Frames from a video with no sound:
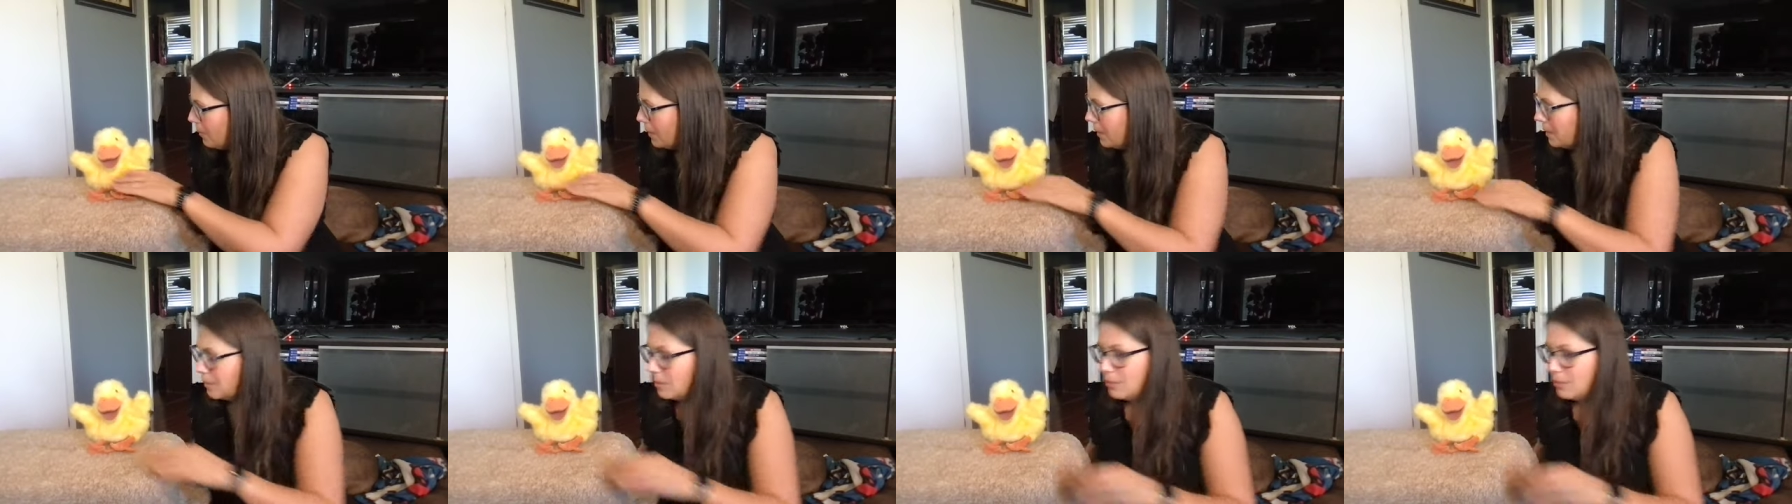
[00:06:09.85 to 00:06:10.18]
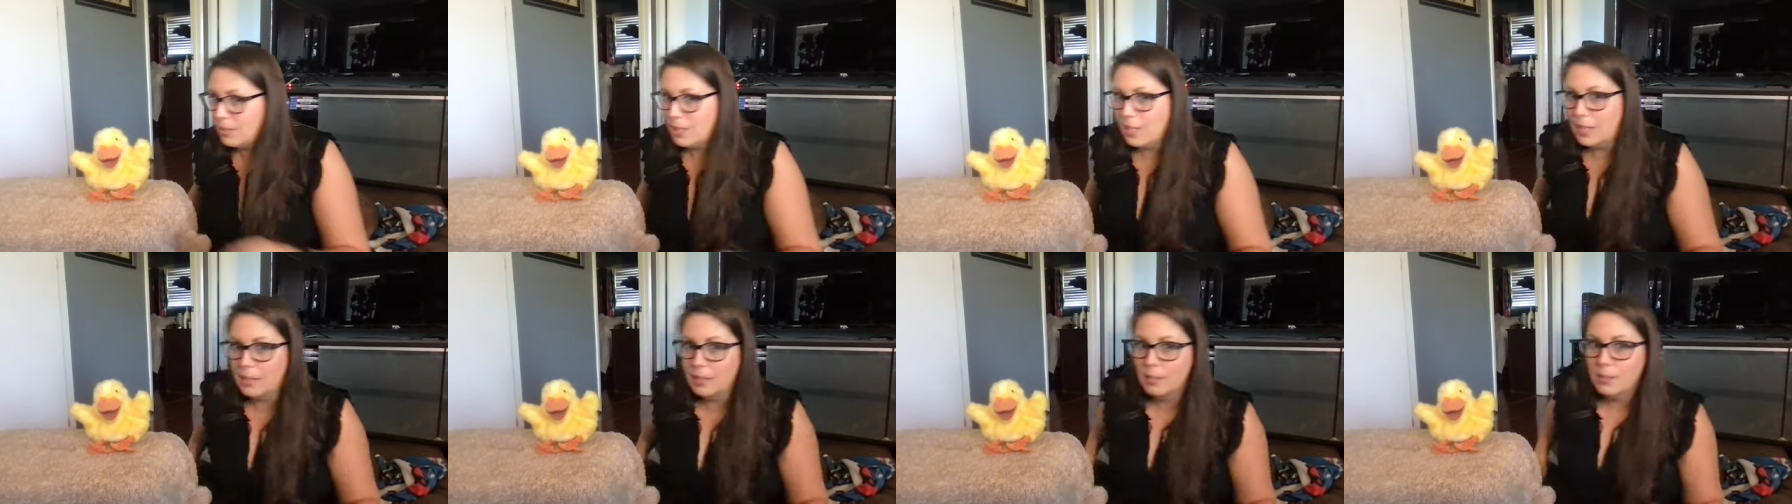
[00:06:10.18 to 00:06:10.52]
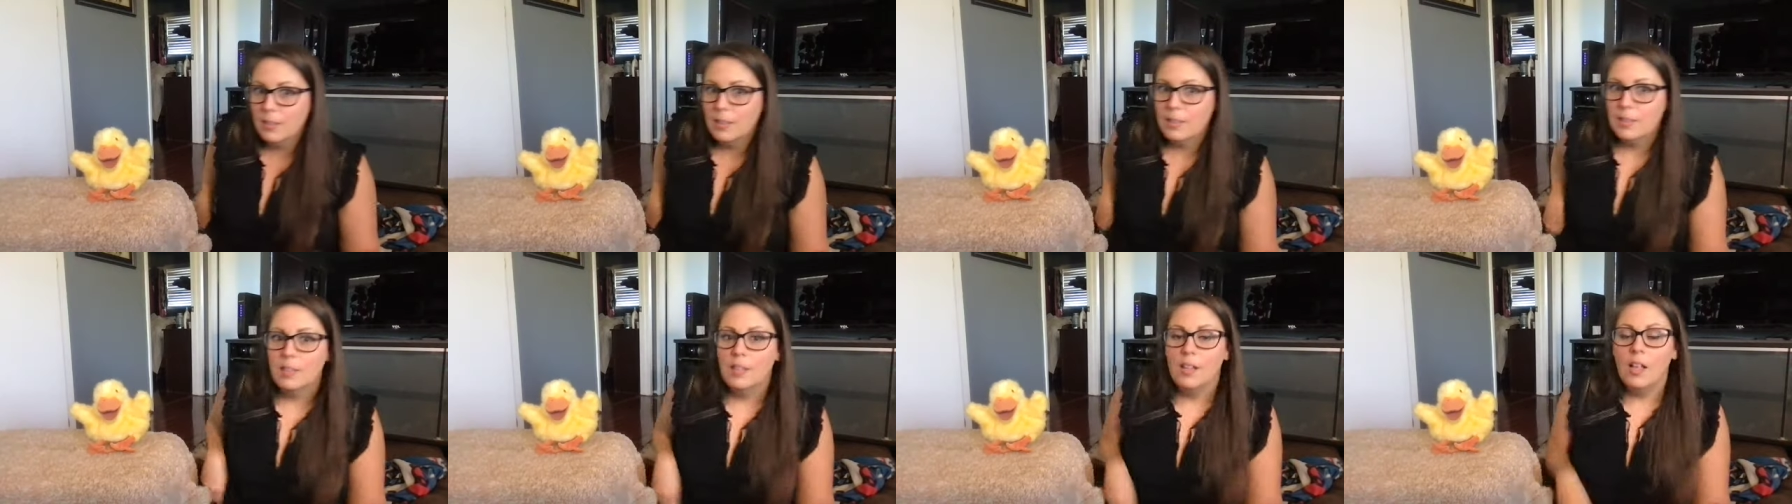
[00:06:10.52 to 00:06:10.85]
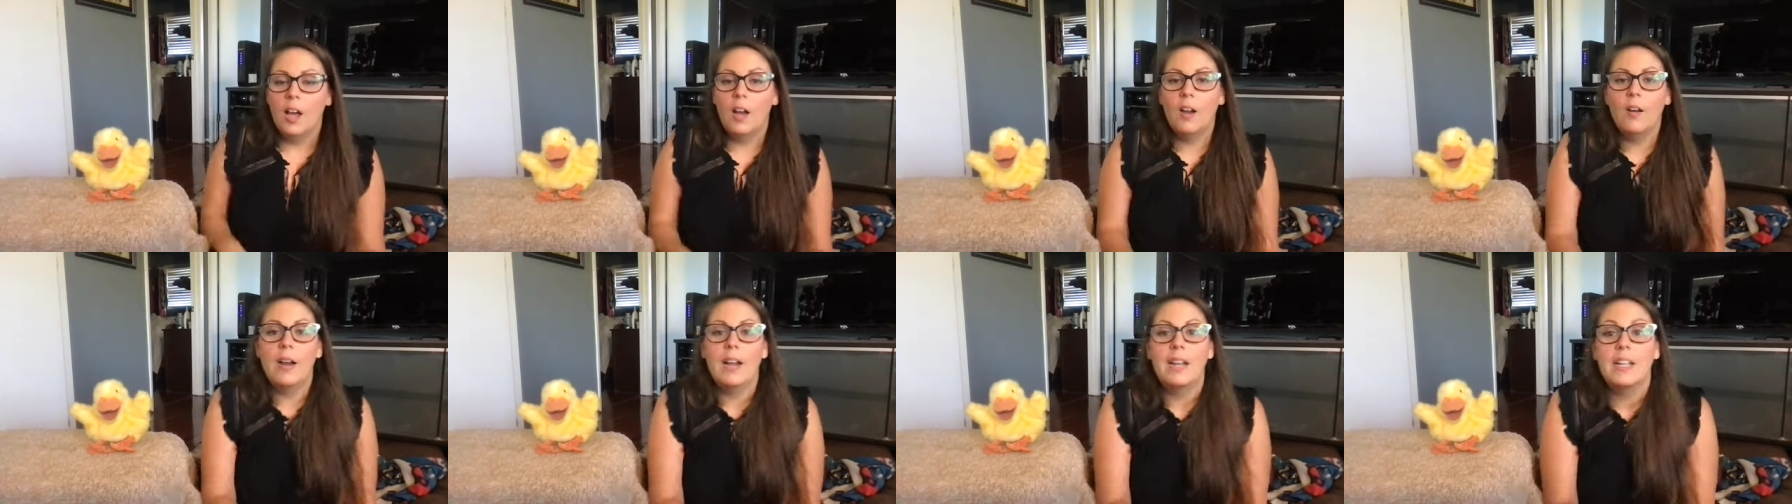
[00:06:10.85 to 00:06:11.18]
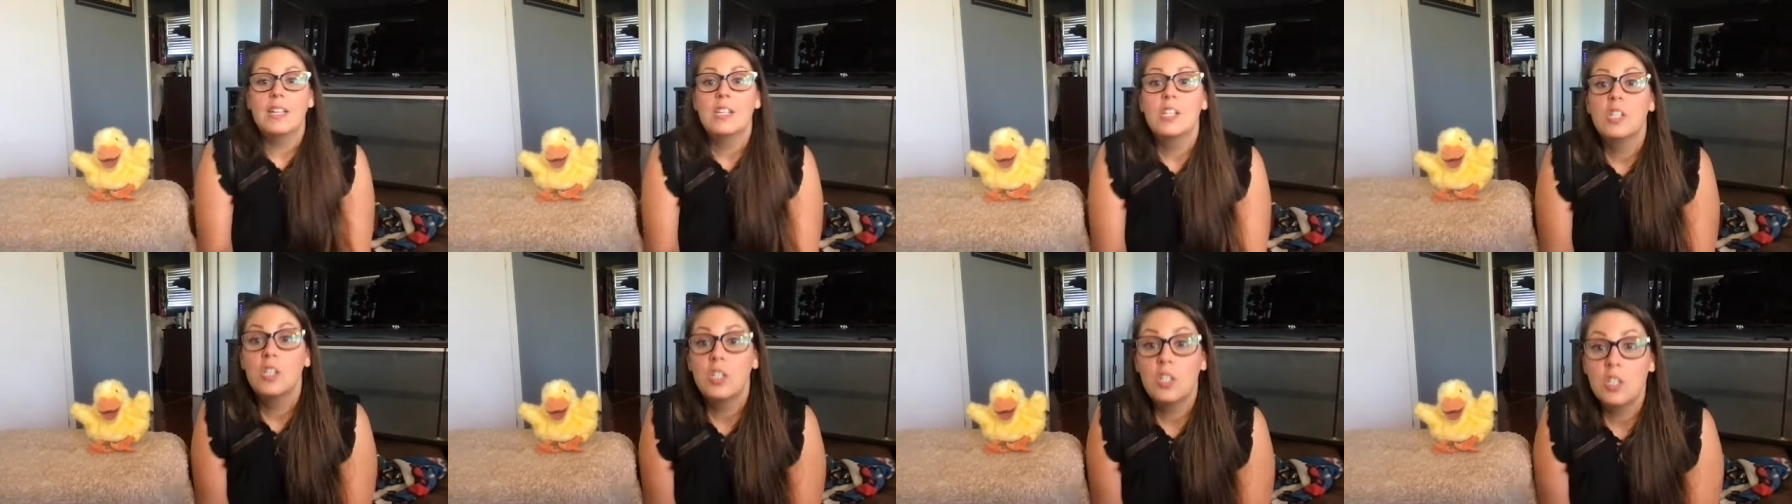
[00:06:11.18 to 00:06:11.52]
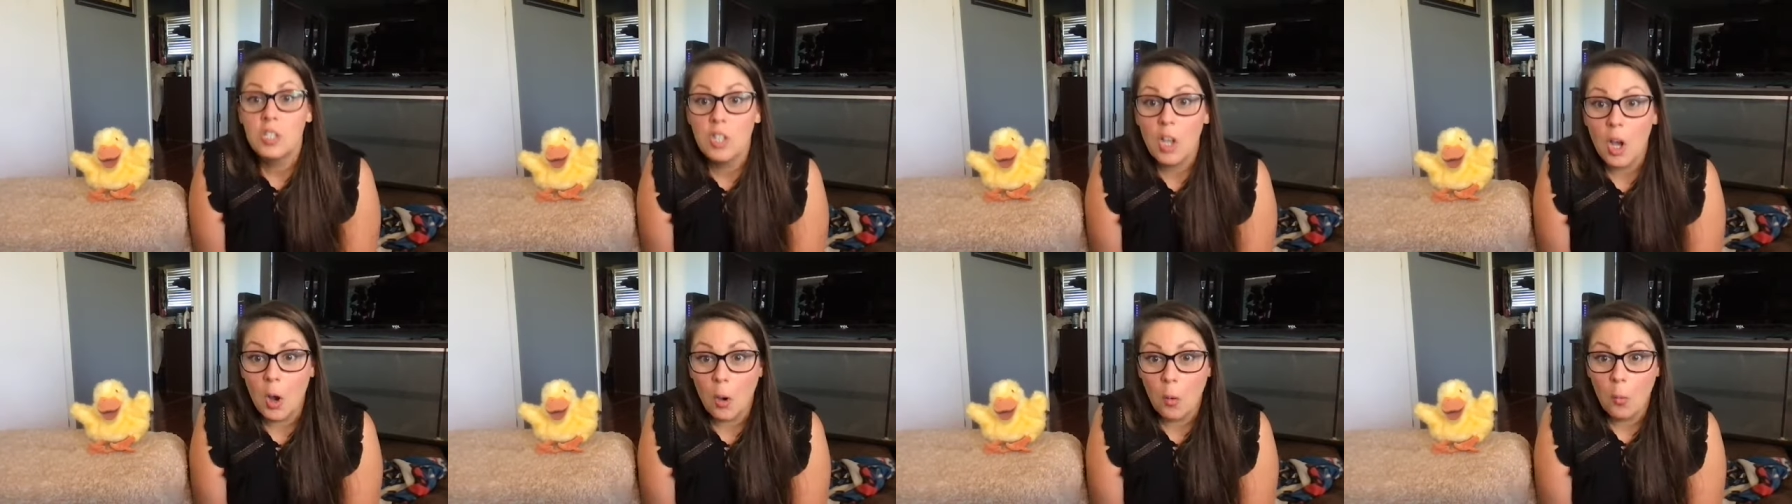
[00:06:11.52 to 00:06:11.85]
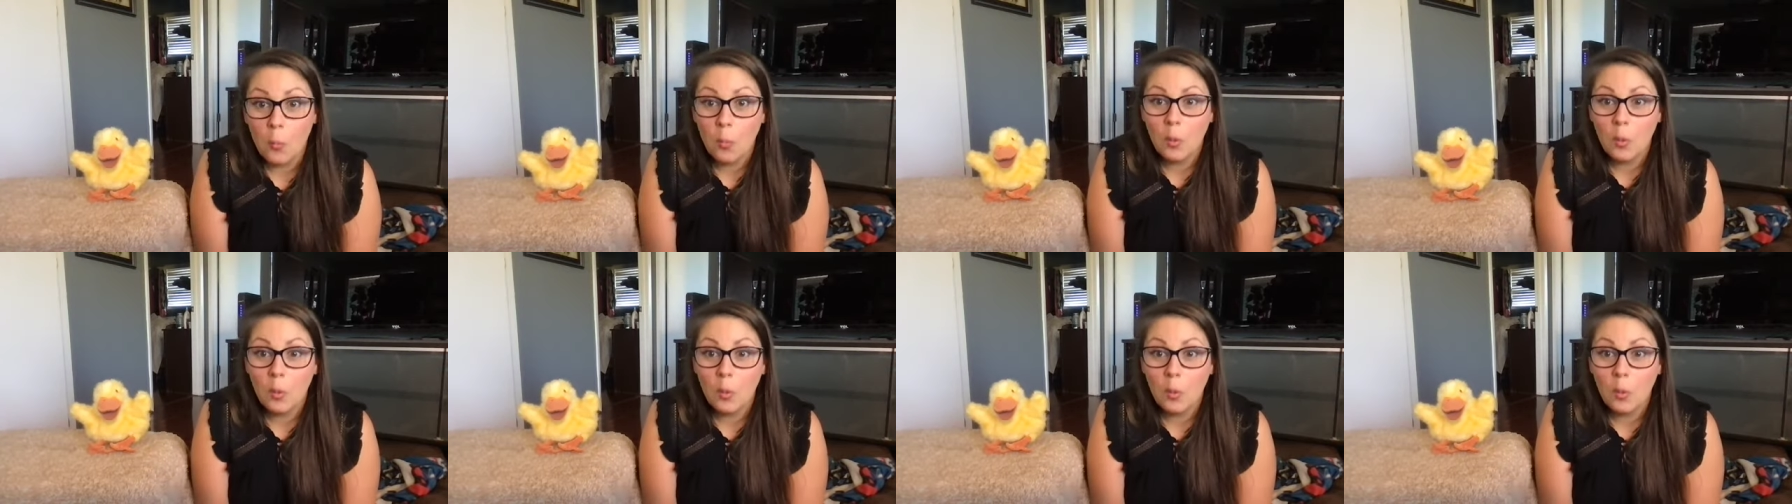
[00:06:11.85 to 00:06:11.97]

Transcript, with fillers: Yeah, I can do that. All right, so